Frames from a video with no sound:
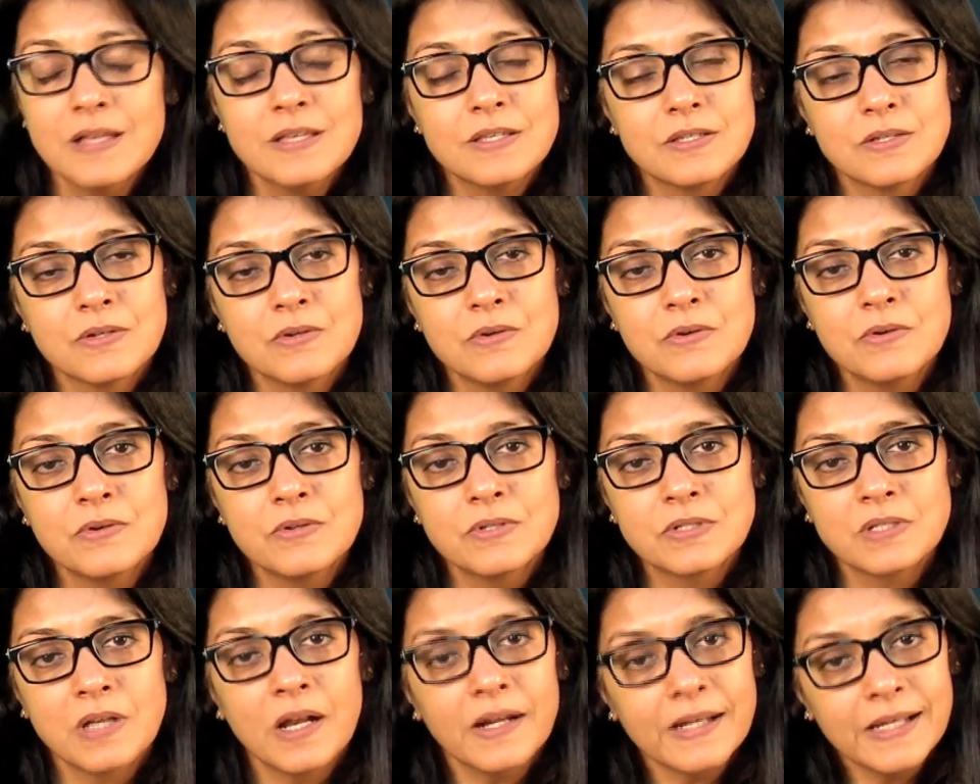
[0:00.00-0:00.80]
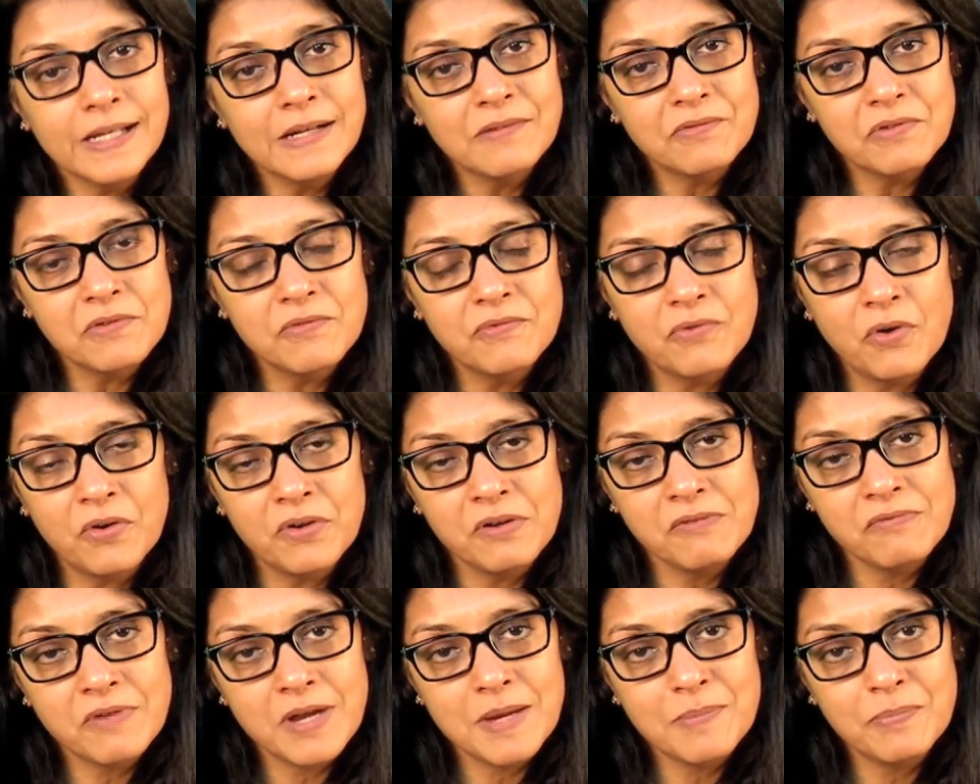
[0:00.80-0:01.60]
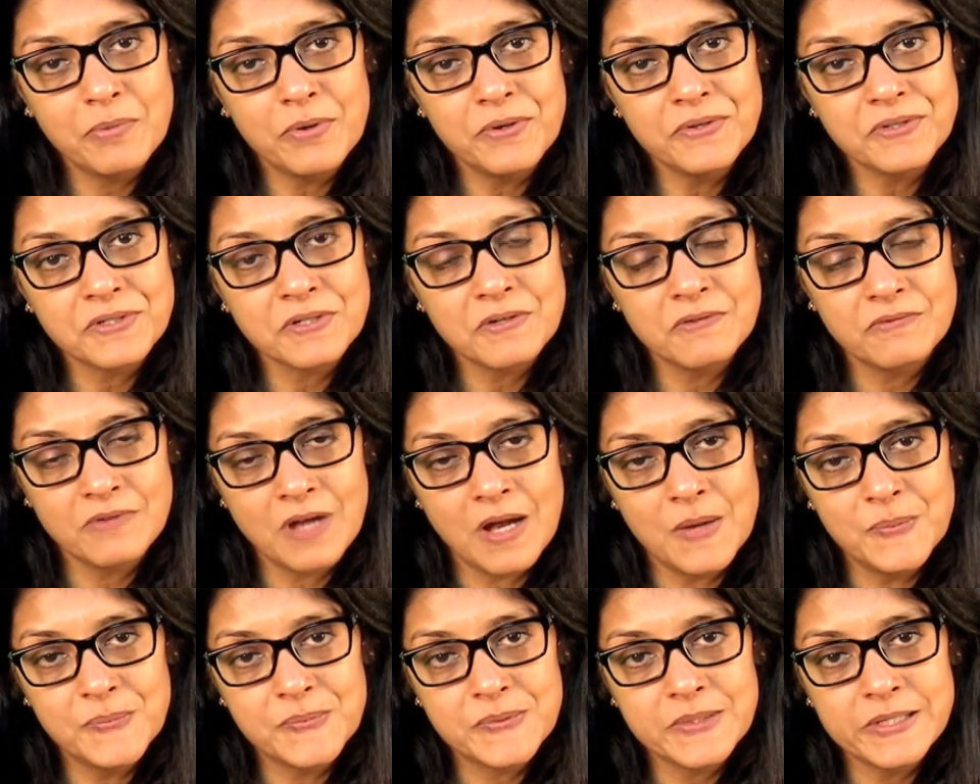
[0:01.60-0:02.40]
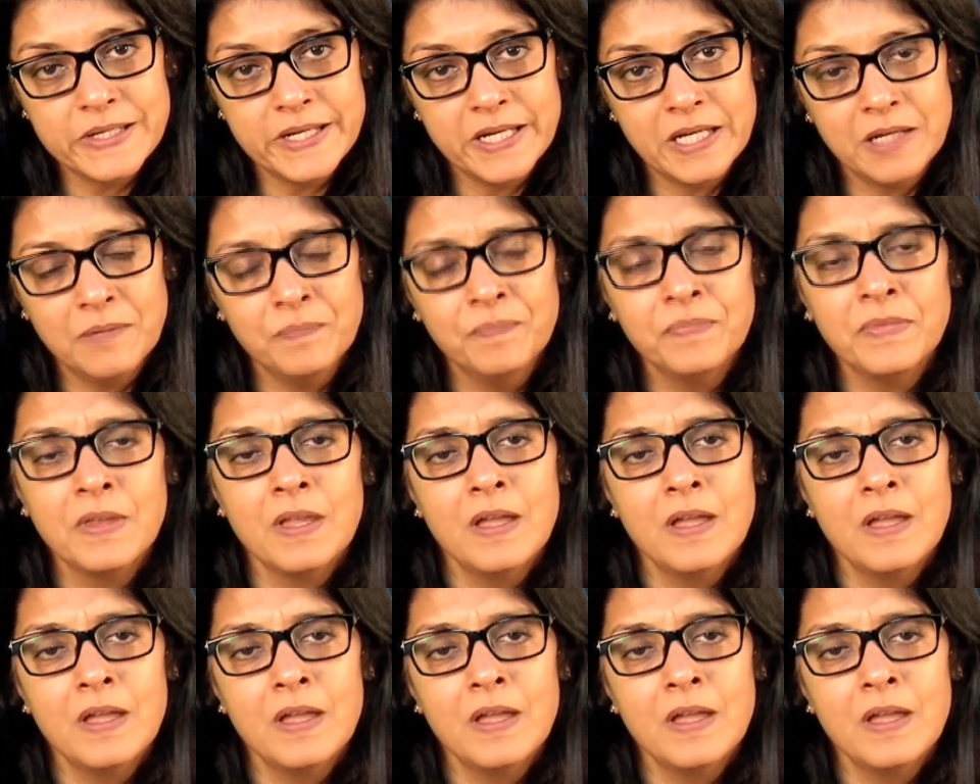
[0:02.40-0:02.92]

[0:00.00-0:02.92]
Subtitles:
So starting from 45 points of counseling,